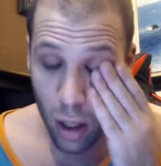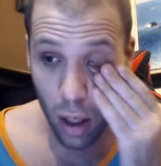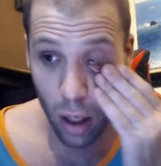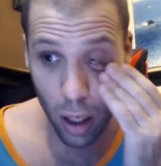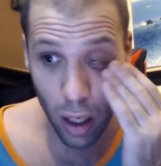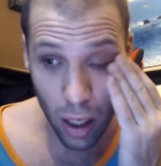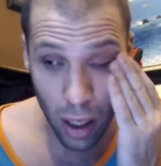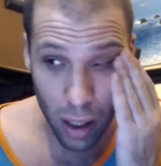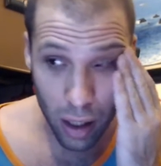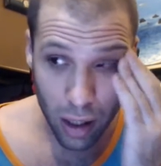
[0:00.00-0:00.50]

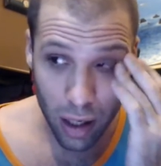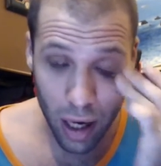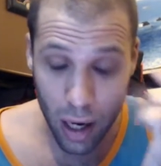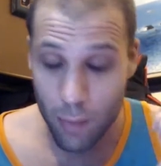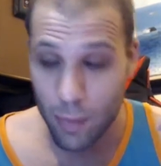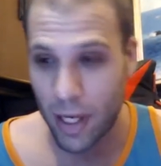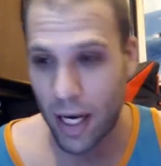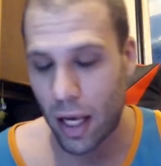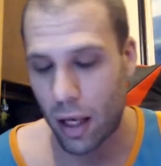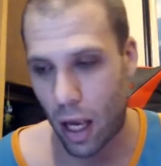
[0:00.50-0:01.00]
I
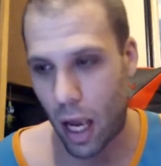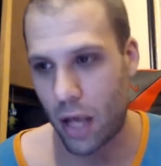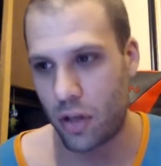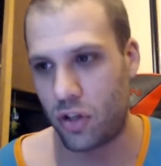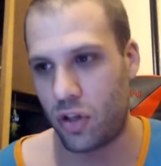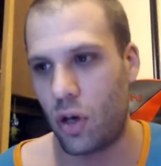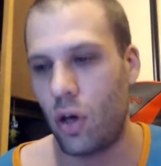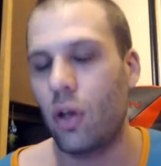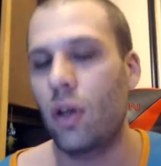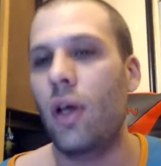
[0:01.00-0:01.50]
mean, I
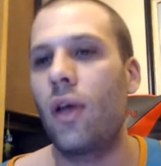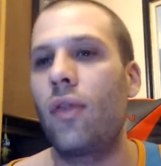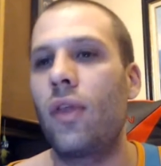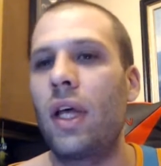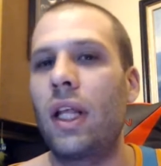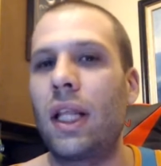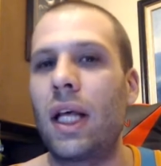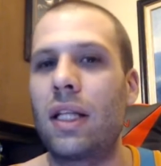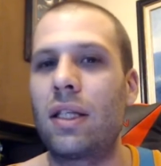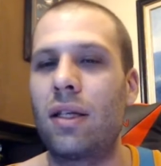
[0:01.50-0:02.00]
certainly
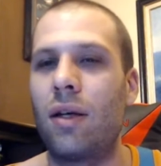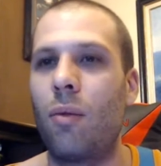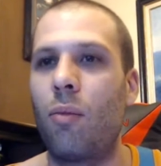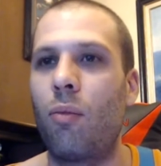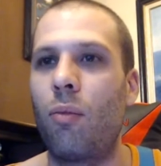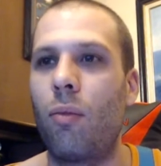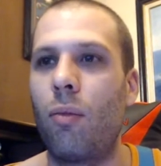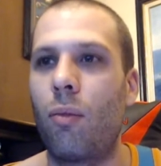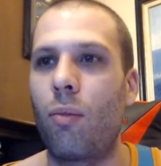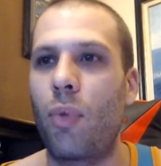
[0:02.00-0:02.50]
think that's
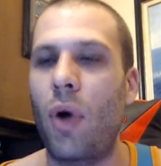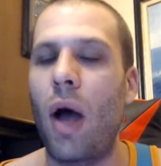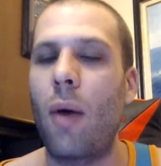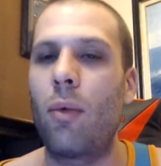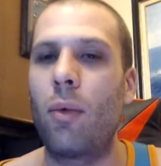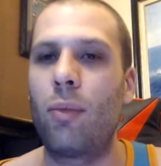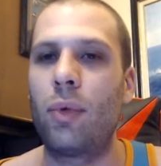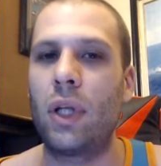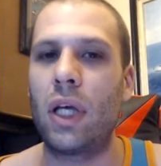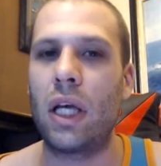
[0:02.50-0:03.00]

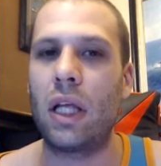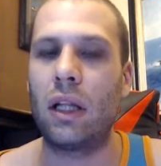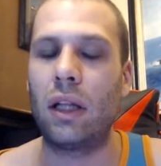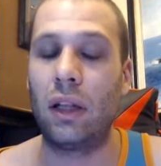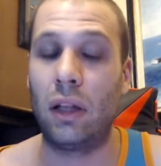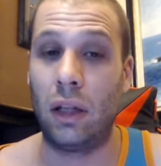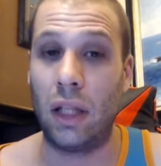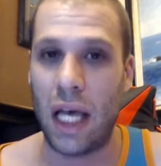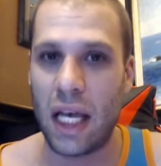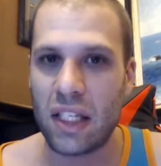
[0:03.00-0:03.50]
probably
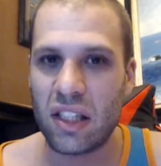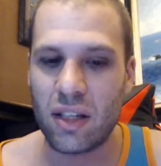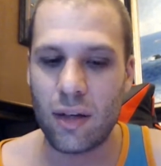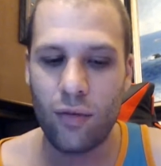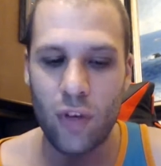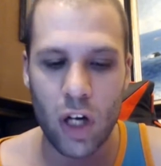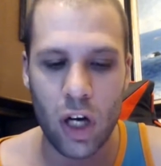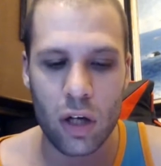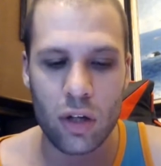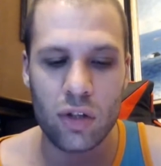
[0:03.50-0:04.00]
less of
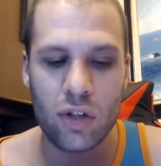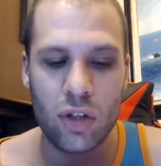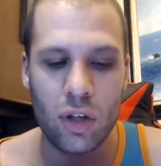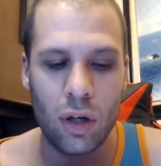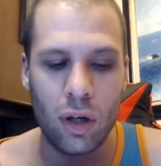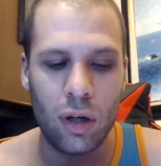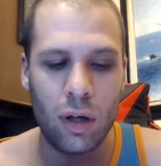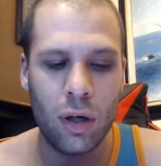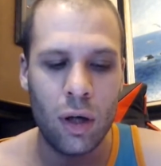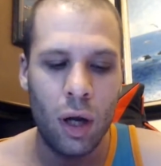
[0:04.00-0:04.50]
a
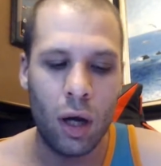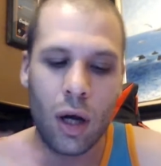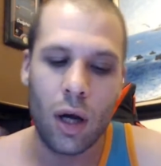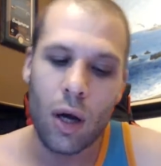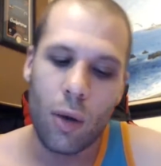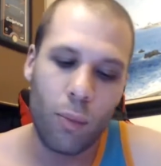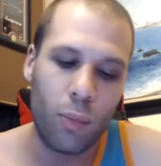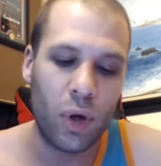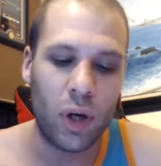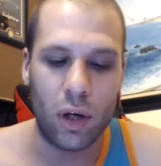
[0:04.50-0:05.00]
concern.
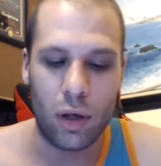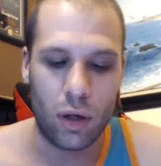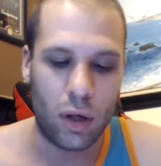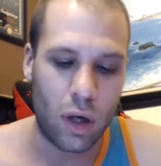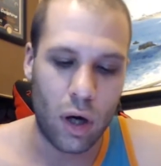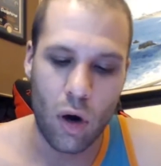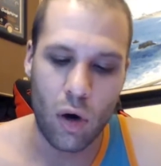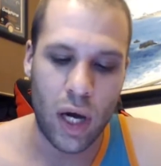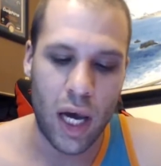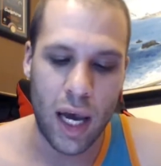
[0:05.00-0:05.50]
But,
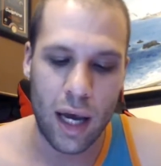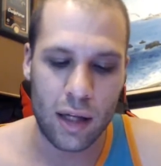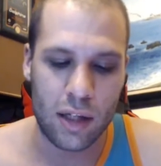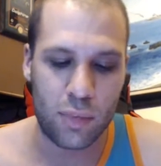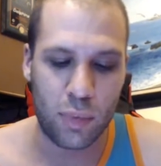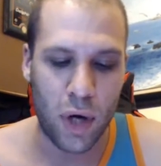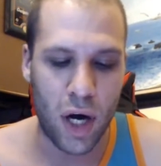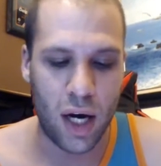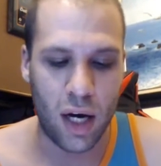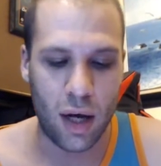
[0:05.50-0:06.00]
okay, it's
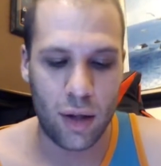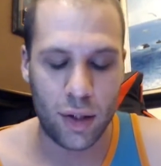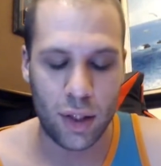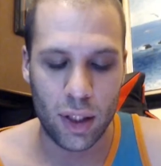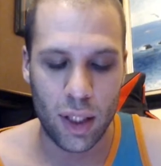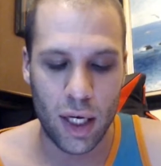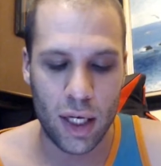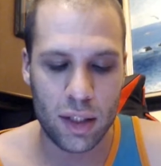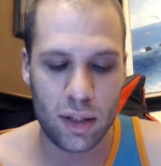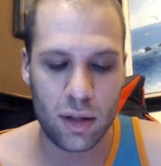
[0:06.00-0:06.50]
probably on the
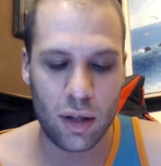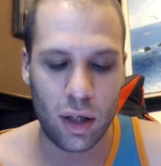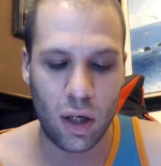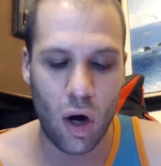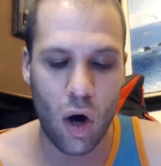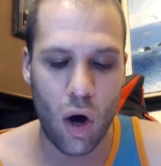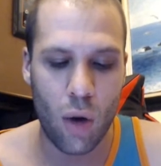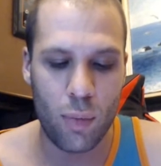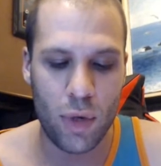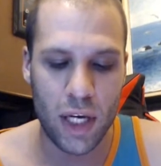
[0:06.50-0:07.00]
list. The
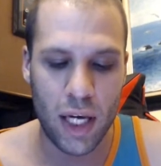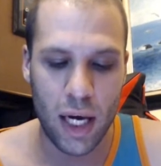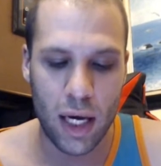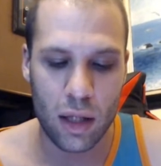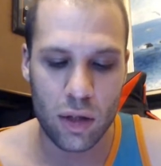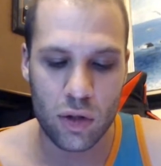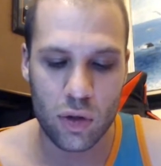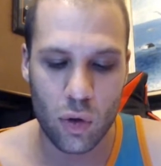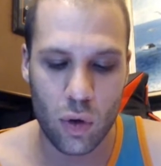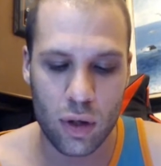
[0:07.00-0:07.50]
call
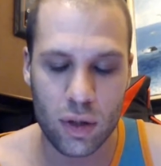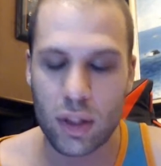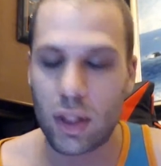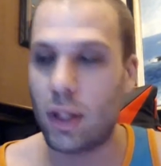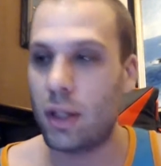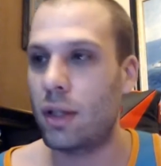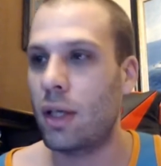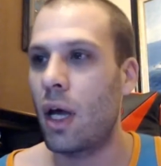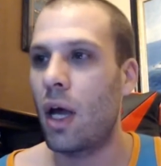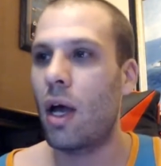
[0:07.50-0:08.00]
began,
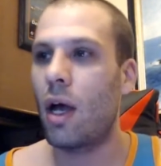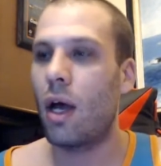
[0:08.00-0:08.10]
sources, the